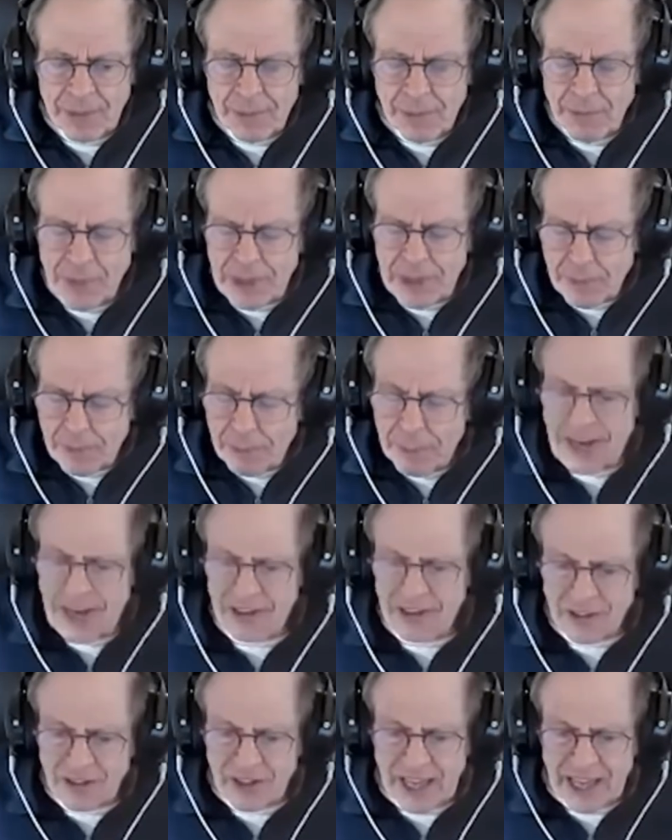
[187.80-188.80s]
the
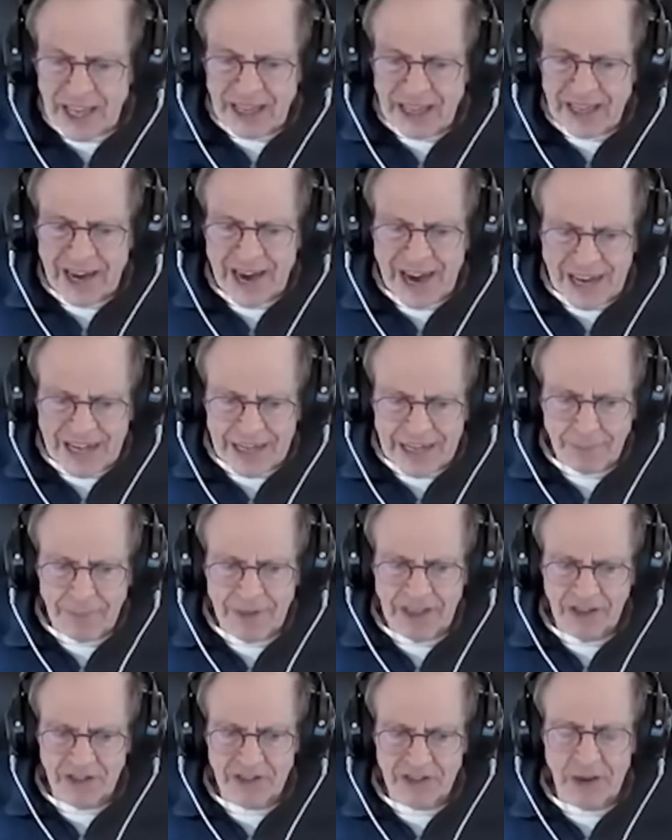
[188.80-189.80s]
best
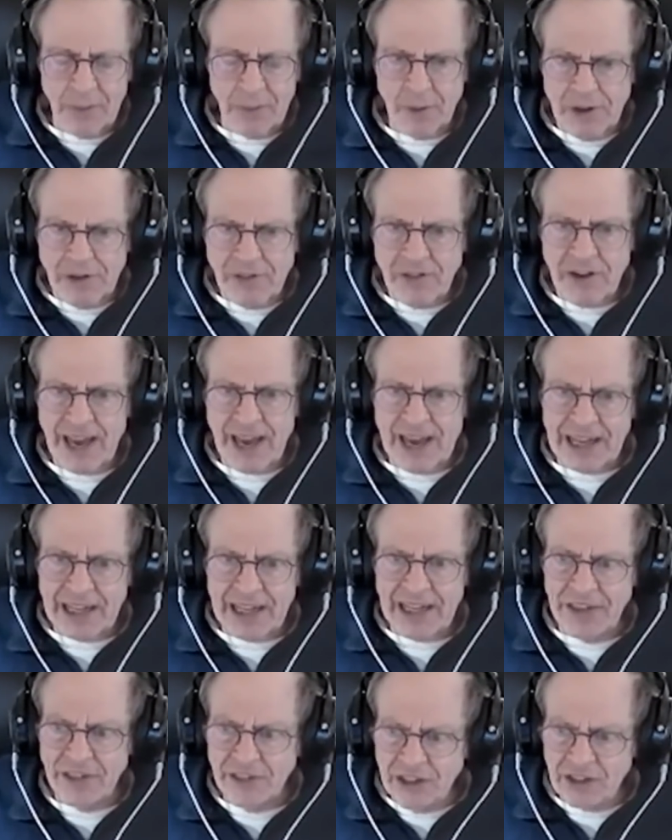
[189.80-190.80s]
economies that we've had
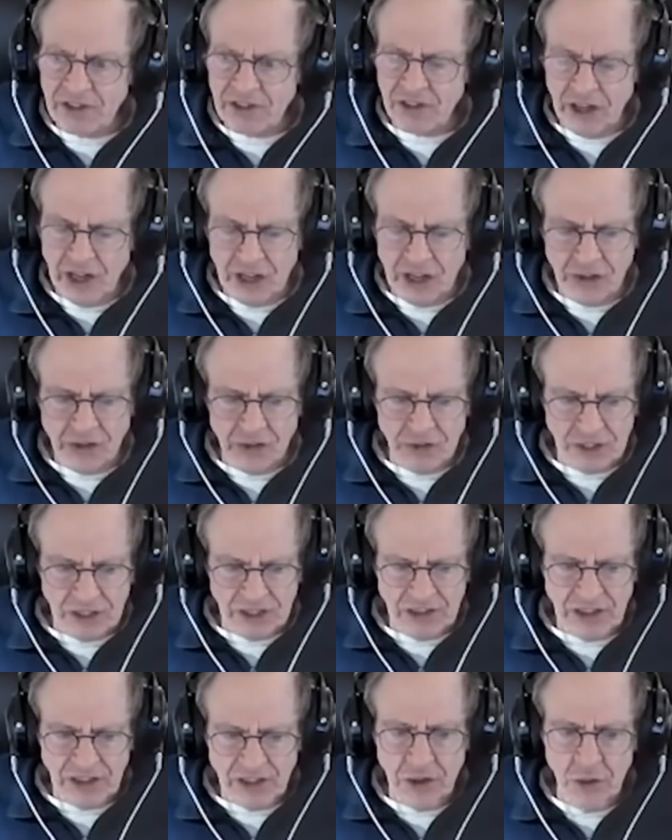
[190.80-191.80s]
in this country,
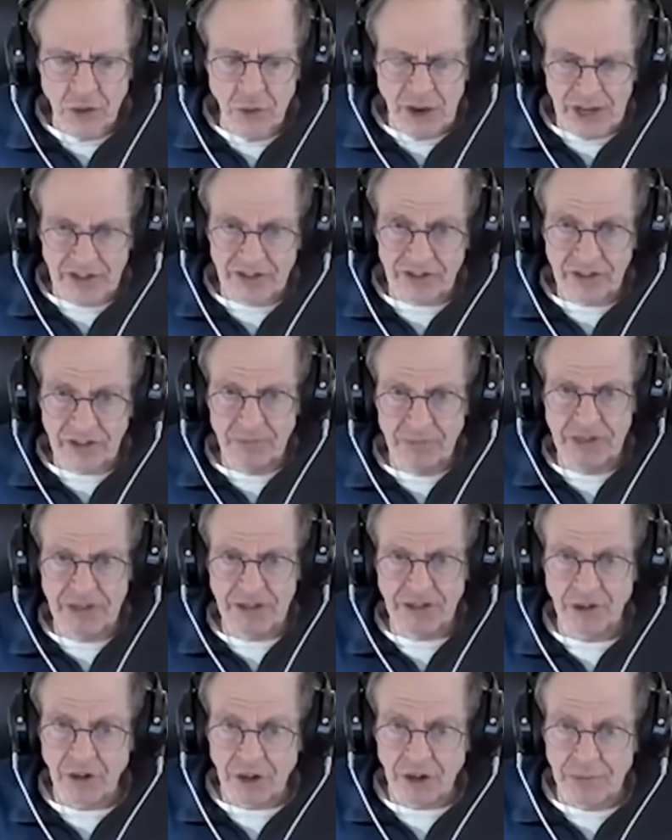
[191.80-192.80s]
the U.S., I'm not
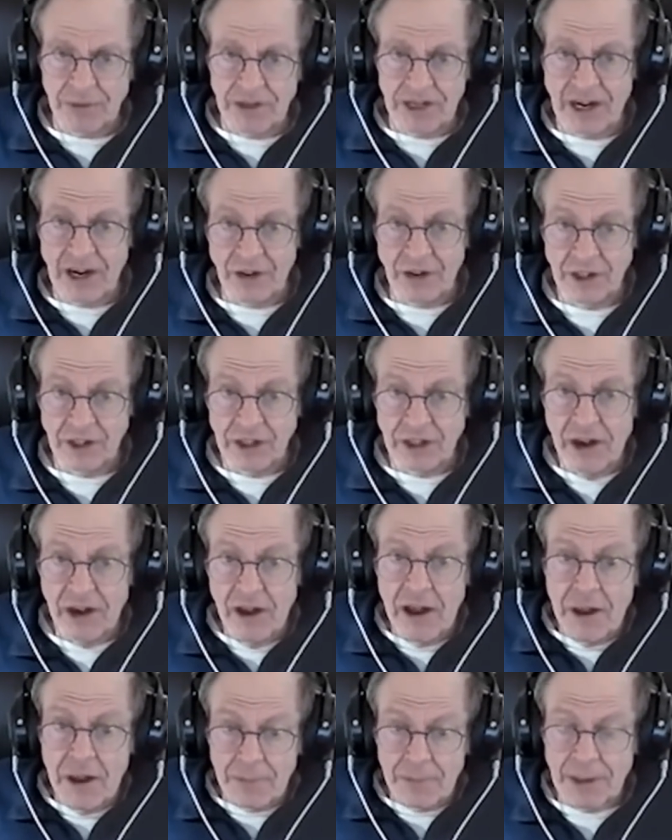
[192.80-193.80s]
talking about Ireland,
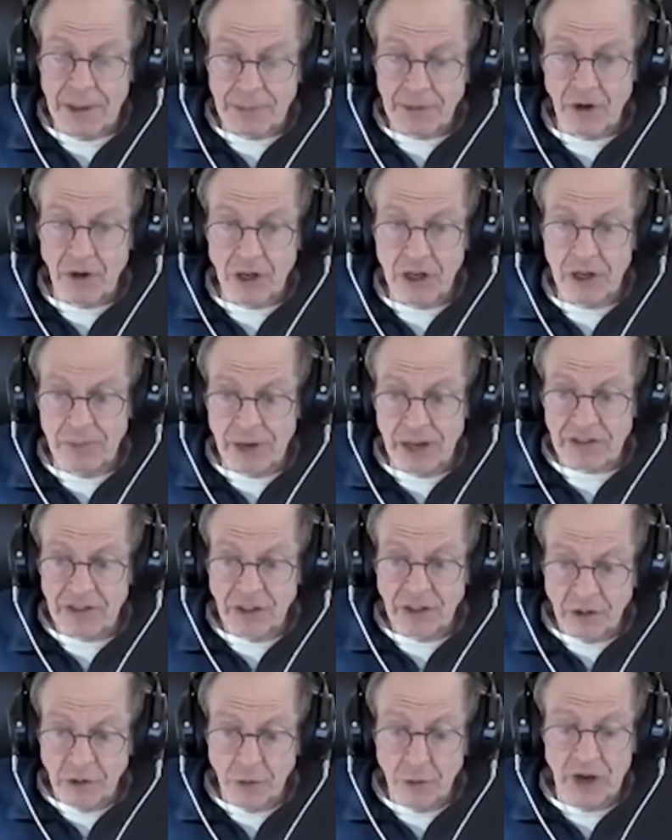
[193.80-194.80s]
but I'm talking about the
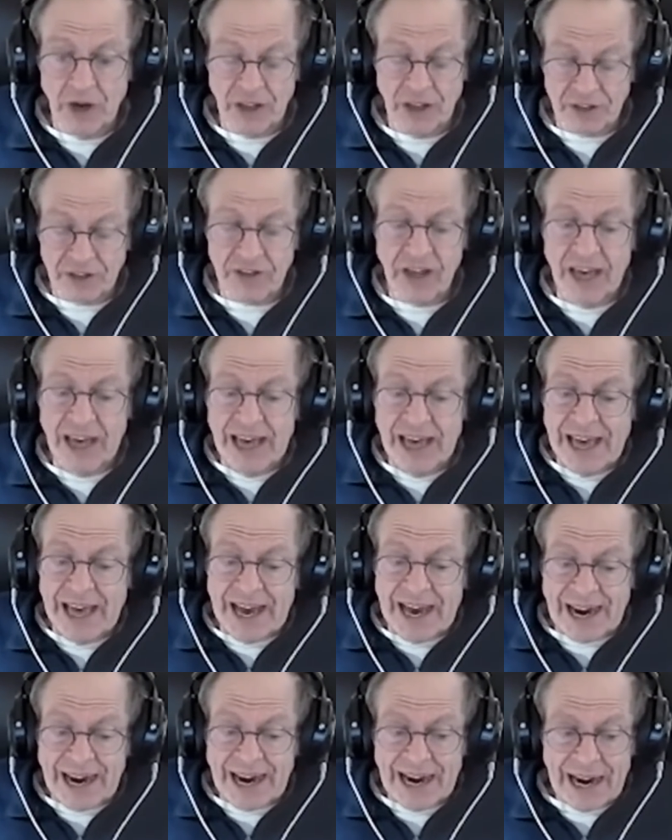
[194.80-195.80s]
U.S.,
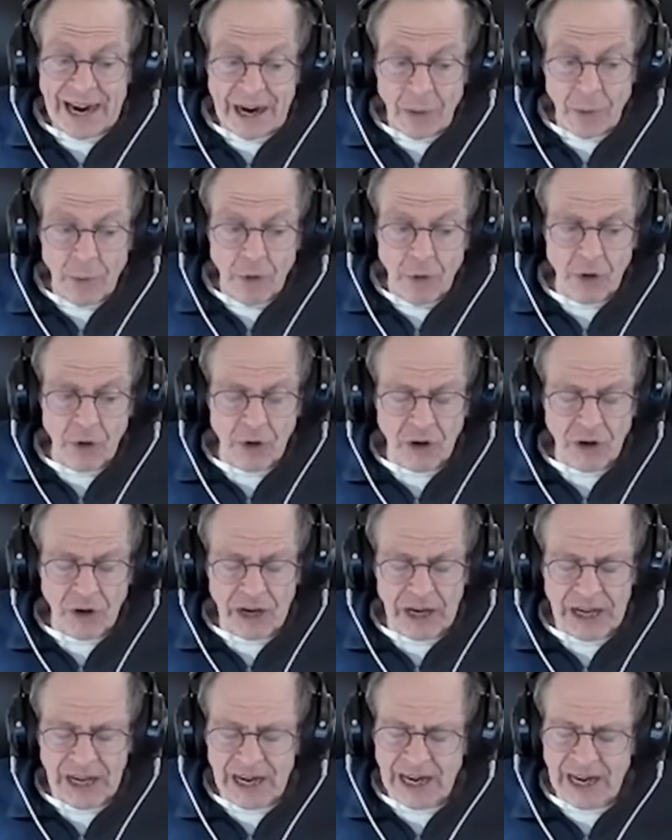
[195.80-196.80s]
were
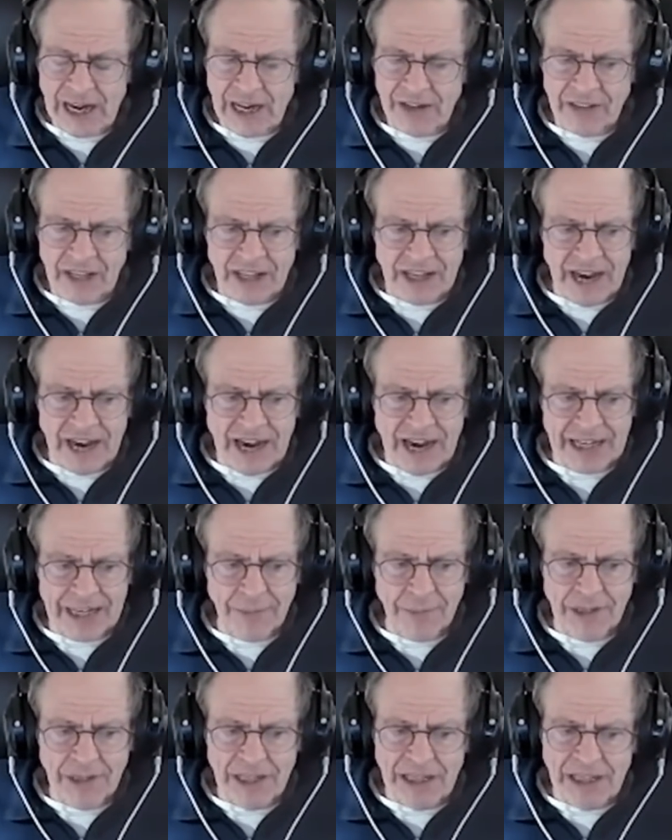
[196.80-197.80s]
the
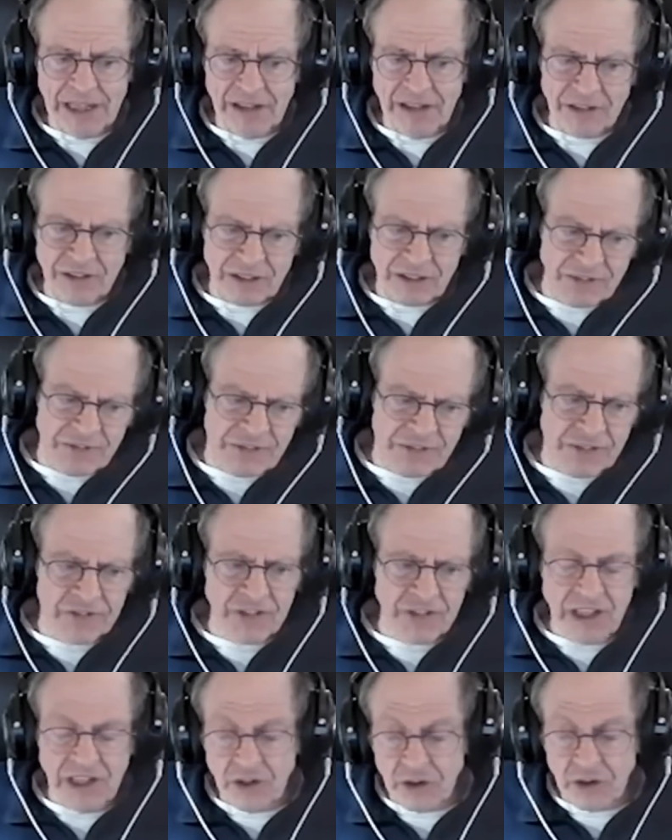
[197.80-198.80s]
economy, the 50
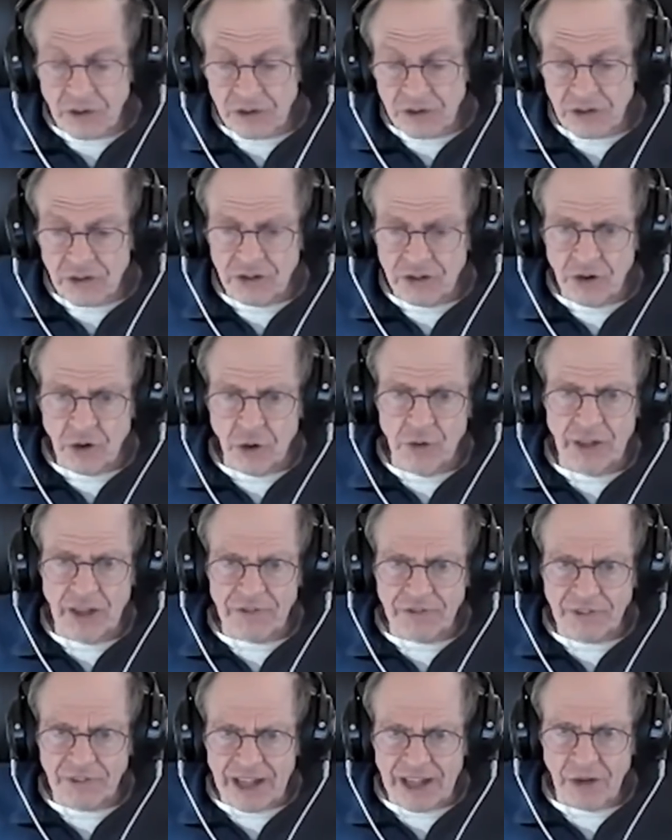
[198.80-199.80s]
years or so that
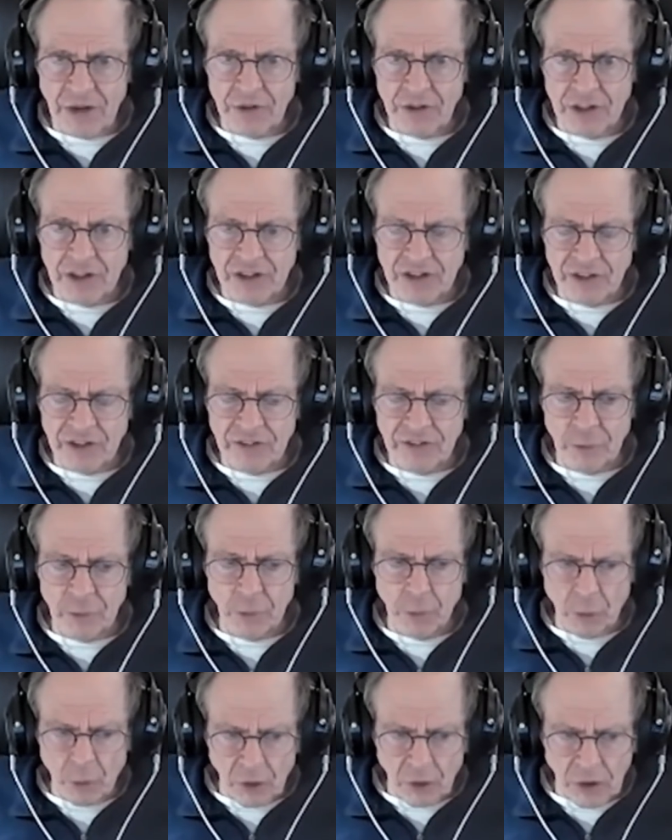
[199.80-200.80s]
followed the Civil
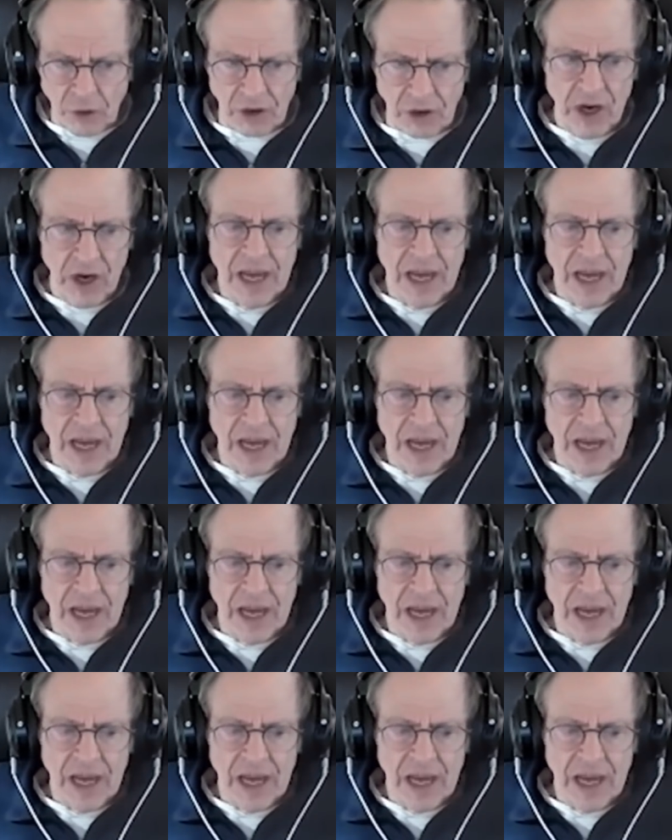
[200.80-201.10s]
War,